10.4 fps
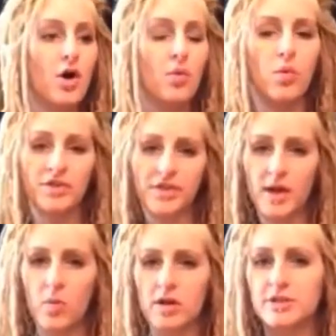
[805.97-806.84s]
what
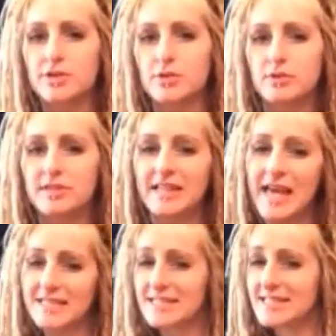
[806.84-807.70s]
they want to do,
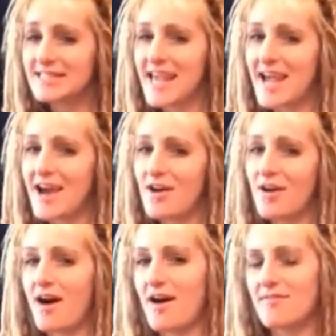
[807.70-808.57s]
lazy scale
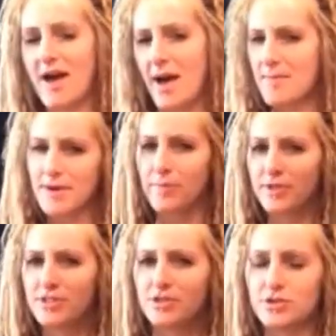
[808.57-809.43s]
of I'm going to
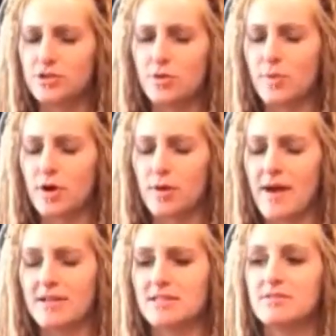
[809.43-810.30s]
put super
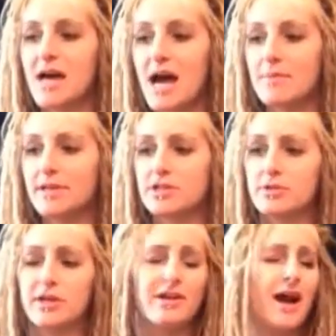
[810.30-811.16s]
amounts of time
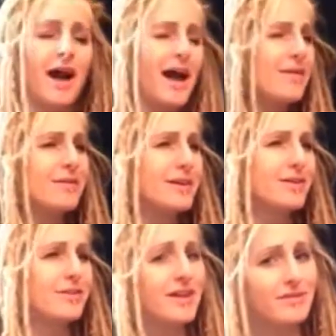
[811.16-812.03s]
into it, or I really
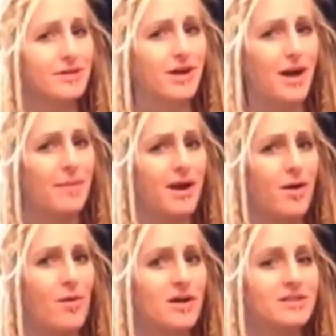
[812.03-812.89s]
don't give a crap, I
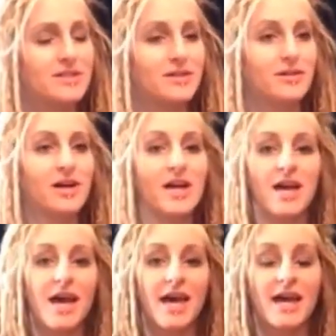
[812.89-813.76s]
don't want to.
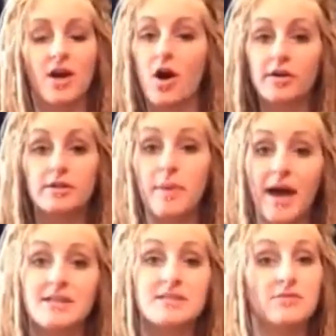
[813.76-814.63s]
It all
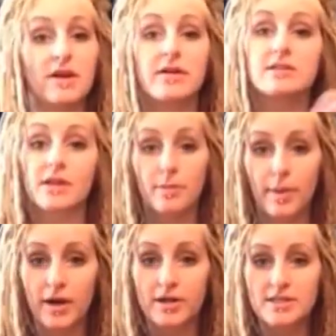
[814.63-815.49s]
depends and varies on the
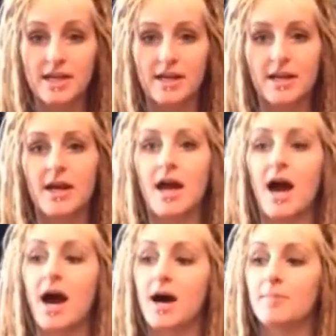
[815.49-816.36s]
person.
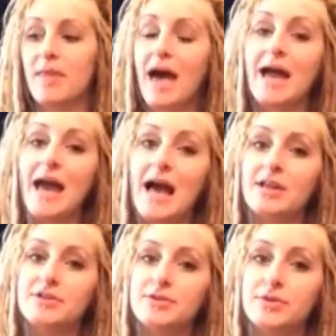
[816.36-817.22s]
I
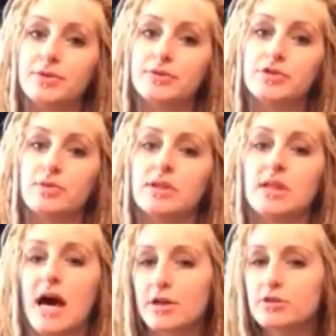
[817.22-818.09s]
had to do a
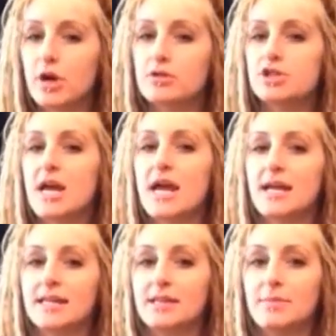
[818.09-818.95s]
lot of
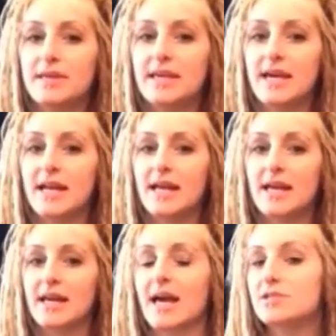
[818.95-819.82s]
crocheting in the
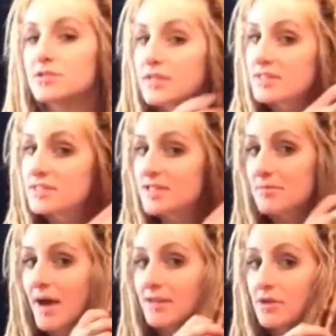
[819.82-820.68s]
beginning. As you can see,
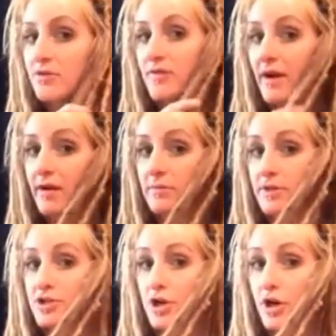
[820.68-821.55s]
mine look very
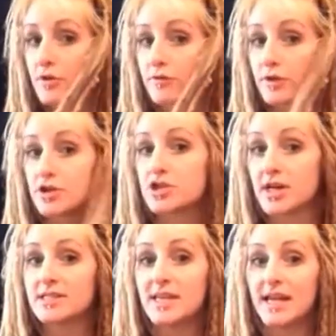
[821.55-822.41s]
mature for
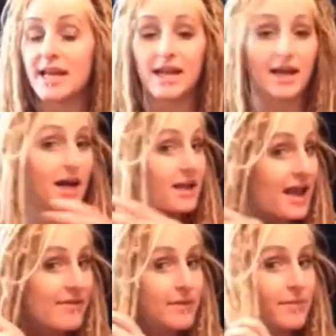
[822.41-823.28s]
just hitting
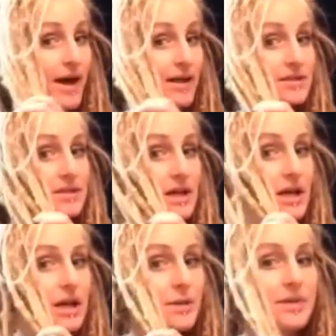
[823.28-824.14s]
11 months
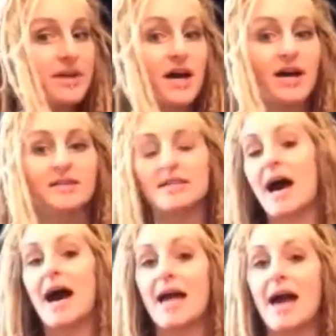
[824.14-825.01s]
because
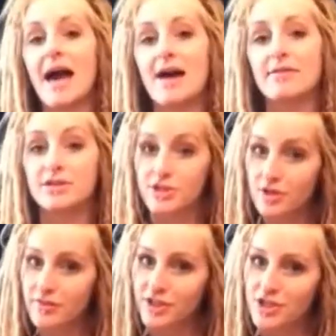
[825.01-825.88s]
I have a
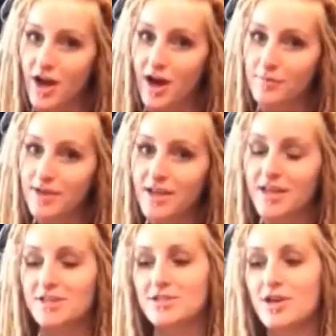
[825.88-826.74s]
serving job.
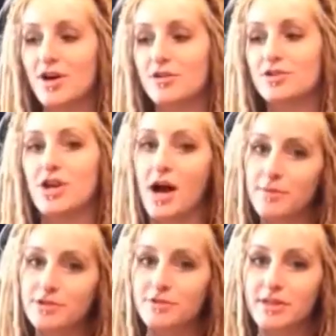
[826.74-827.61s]
So
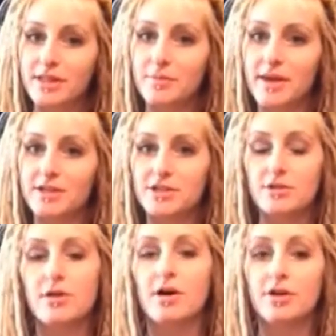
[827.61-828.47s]
job is really big
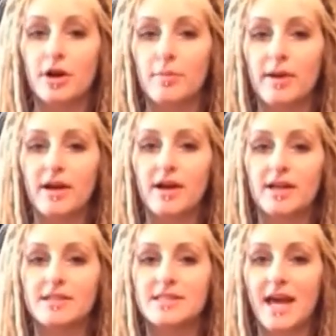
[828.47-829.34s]
too on your
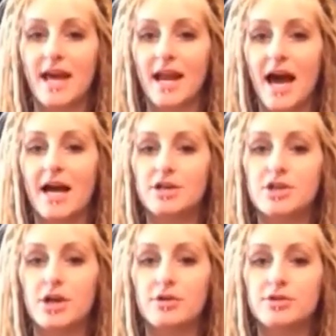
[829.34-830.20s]
appearance, and I
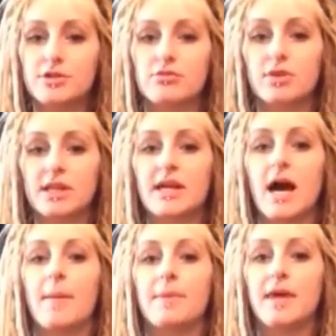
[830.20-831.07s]
chose to really
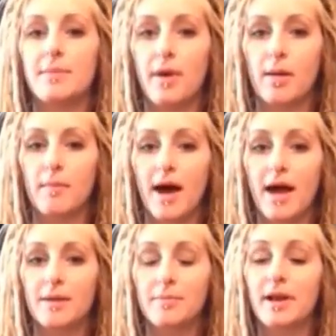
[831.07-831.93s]
upkeep on
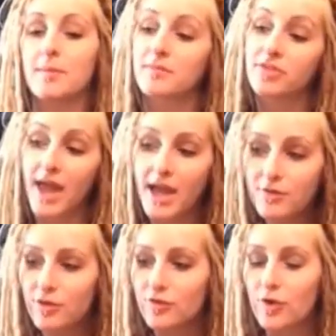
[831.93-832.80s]
mine, but I'm
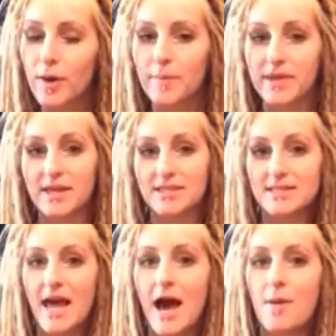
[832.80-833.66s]
thankful for it because
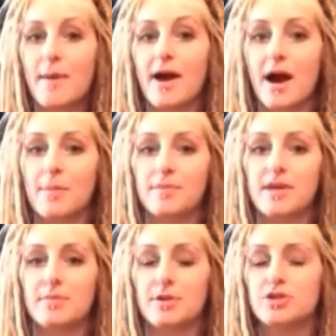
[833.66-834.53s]
now my
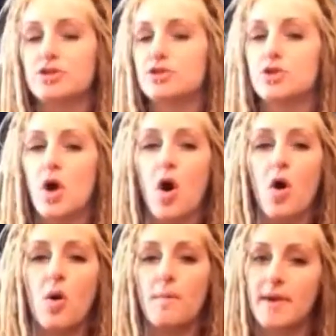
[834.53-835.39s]
upkeep is
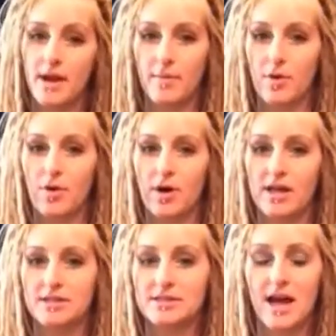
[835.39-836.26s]
so minimal,
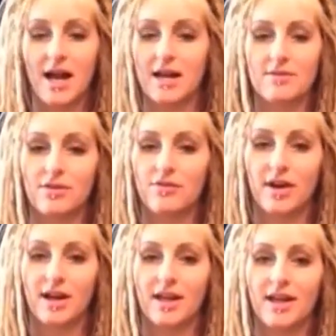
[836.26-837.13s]
it's not even
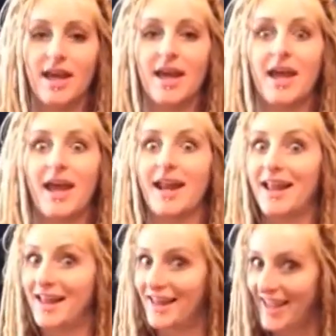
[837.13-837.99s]
funny, and
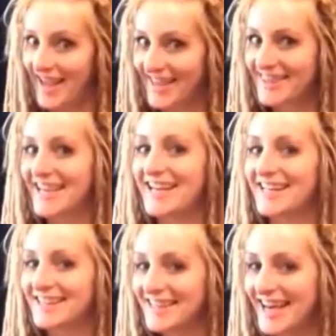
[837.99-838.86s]
I like that
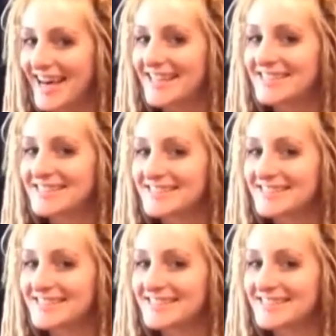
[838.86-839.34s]
a lot.